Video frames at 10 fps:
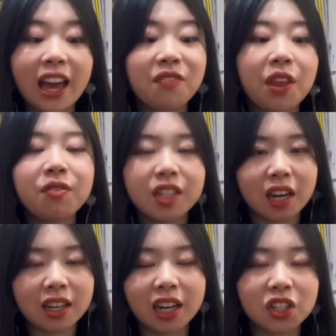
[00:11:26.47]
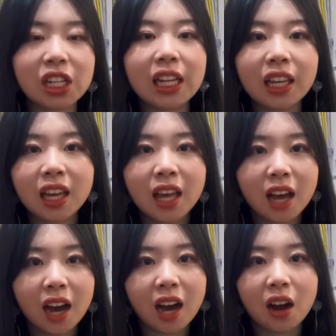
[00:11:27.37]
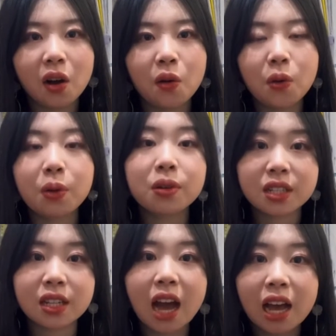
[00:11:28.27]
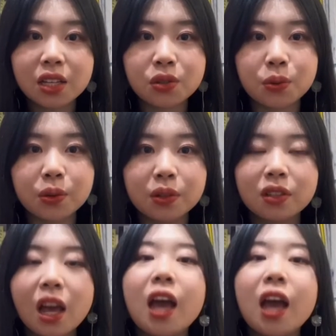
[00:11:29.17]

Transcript: never done actually, when I was in high school,